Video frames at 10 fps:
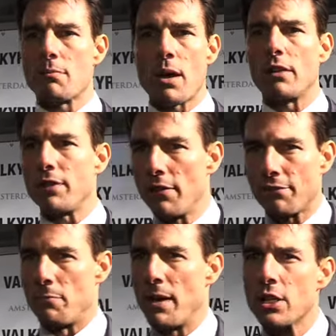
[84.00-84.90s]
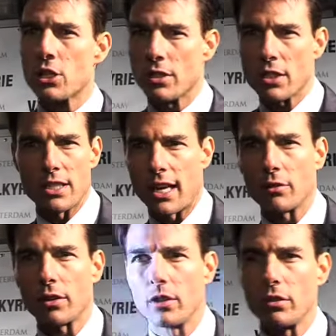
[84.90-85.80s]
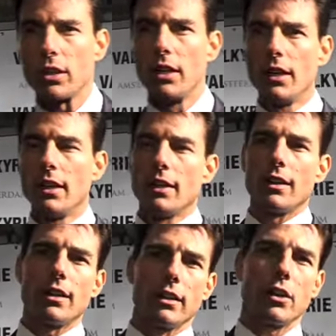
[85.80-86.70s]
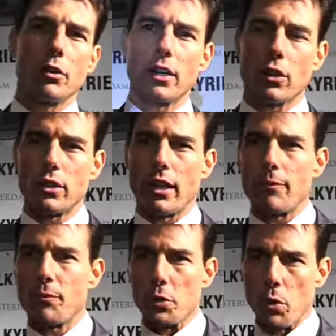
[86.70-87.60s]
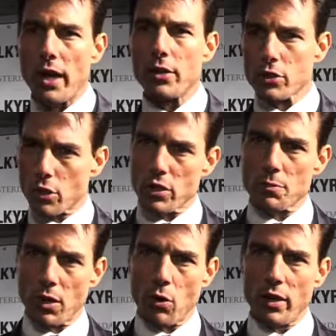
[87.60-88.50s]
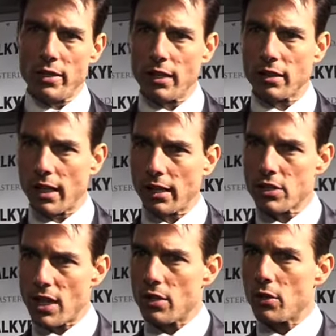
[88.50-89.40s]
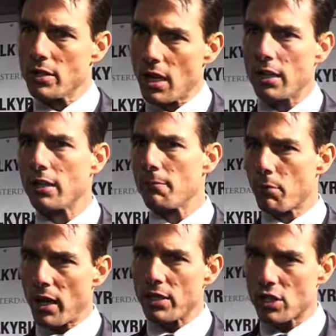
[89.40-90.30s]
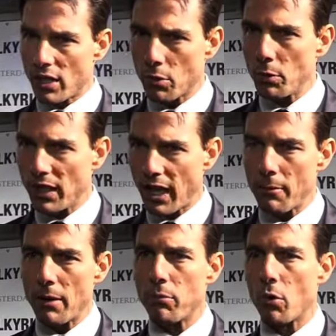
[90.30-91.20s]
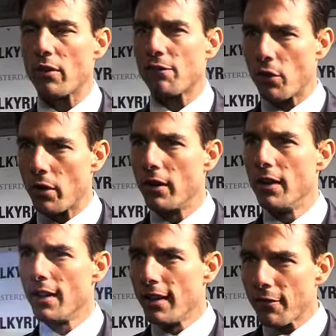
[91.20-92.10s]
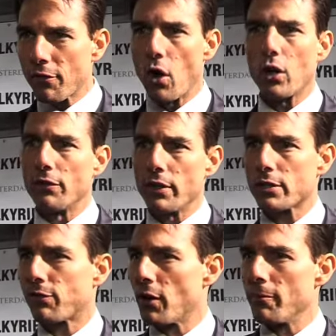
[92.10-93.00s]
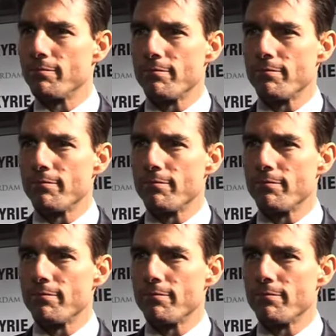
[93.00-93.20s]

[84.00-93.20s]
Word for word: amount of information to download you know, that the writers, Chris McQuarrie, Nathan Alexander had done, and then Bryan Singer, we came on board for, for all of us from,